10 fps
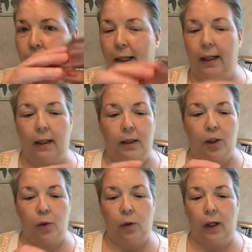get it in the
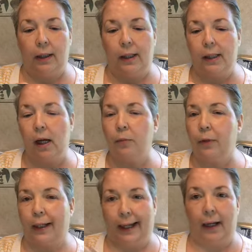store, and these come
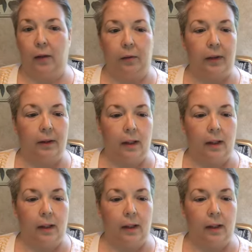right out.